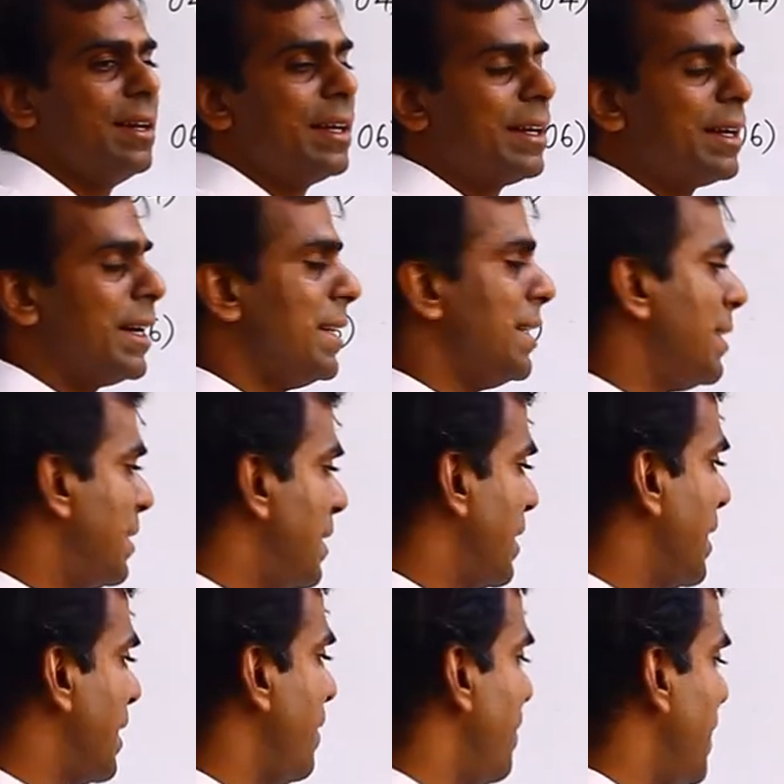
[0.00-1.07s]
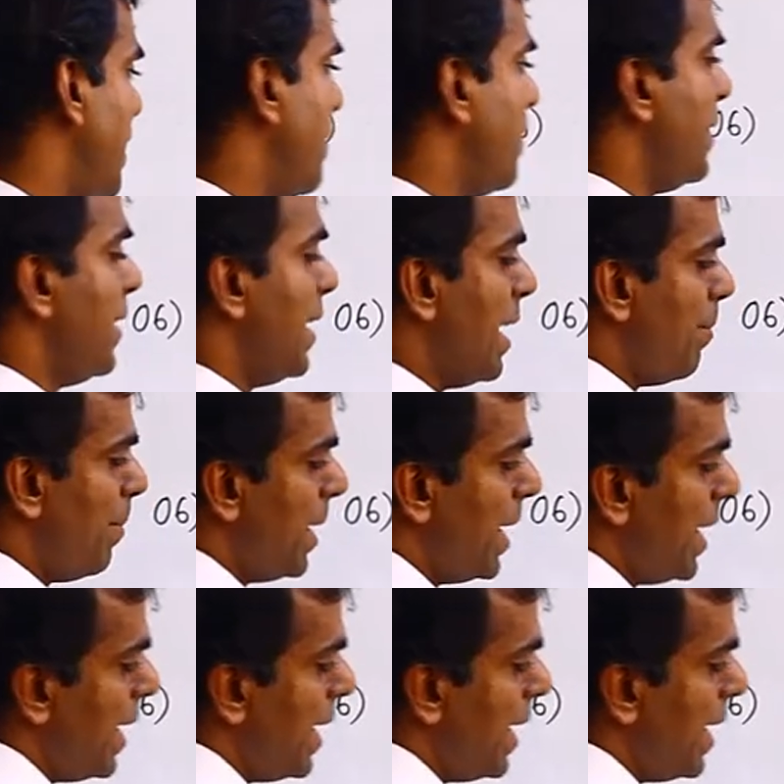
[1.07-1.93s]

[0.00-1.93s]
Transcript: credit the giver we will apply